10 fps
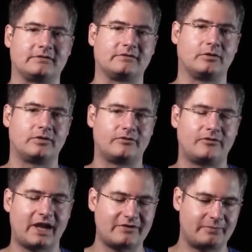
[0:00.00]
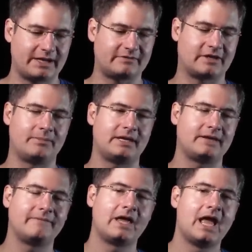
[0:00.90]
So the five bytes come
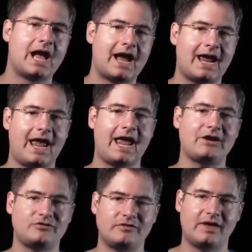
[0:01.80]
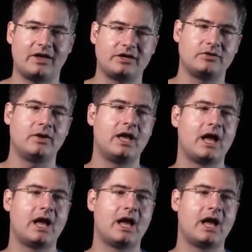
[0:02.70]
in, I hash the value,